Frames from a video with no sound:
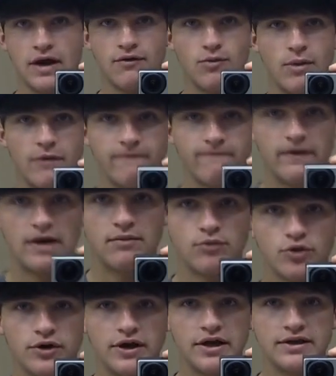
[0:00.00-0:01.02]
have about five
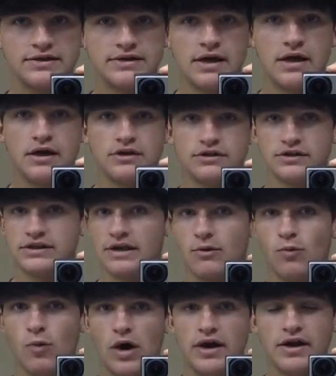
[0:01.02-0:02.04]
more days so I was
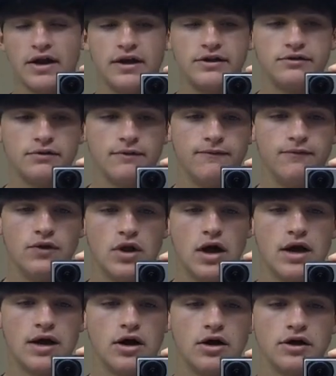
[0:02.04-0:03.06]
like why not do a
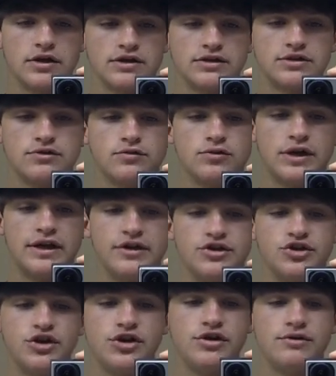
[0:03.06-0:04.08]
vlog on a school day to
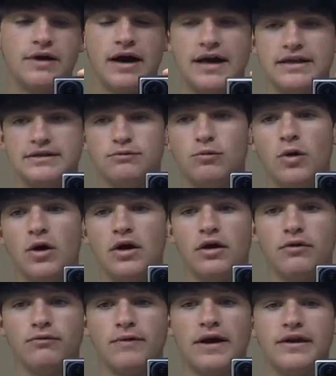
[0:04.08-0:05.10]
show you guys what
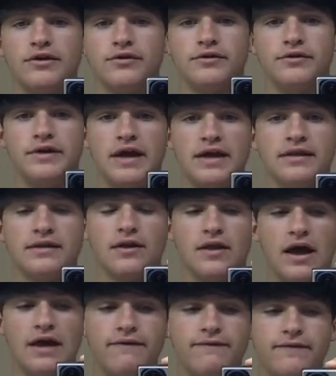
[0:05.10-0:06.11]
a regular day in the
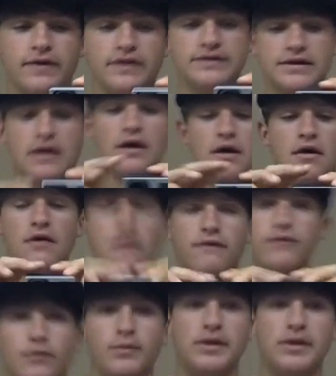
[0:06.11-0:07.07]
life is for